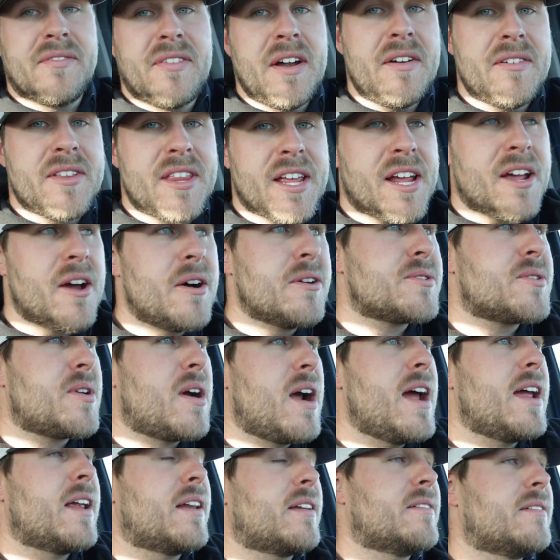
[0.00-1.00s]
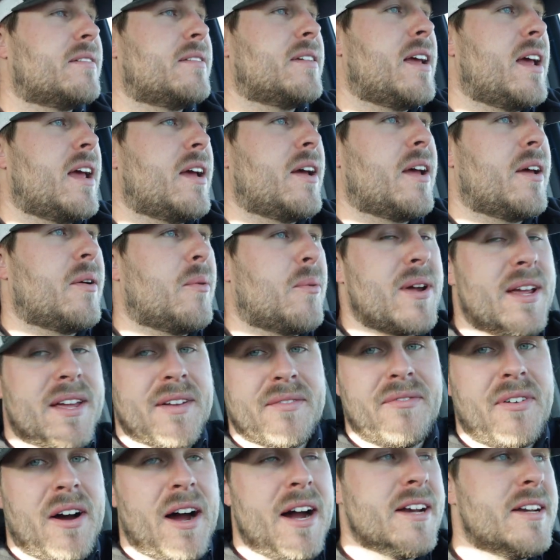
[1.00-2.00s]
if everything goes right, we
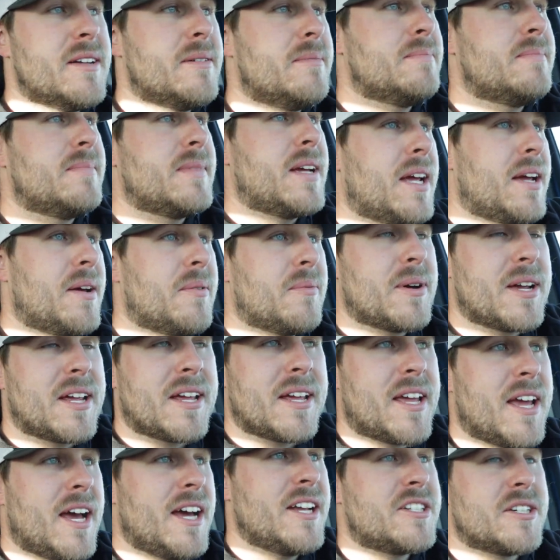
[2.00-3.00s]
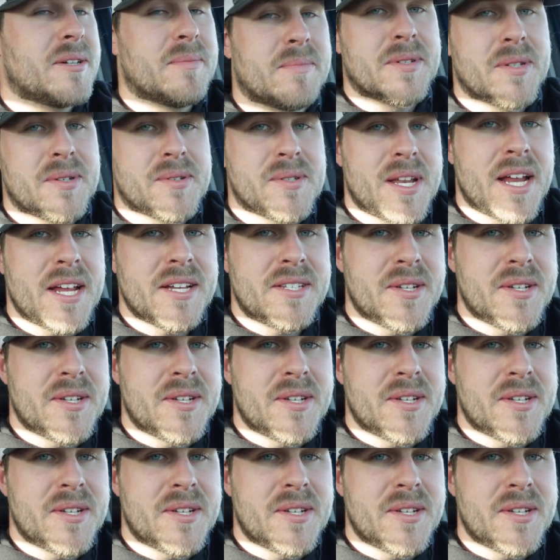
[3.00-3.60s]
can find them and we can catch them, so stay